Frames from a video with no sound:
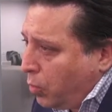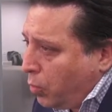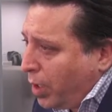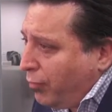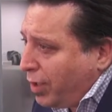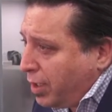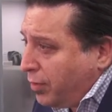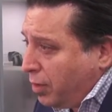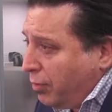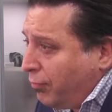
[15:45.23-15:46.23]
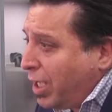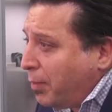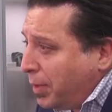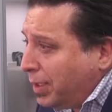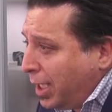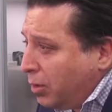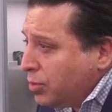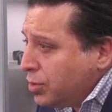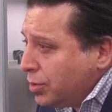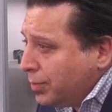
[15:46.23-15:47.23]
renovating the VIP
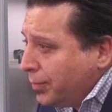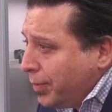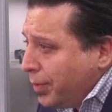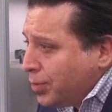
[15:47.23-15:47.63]
lounge. Mm-hmm.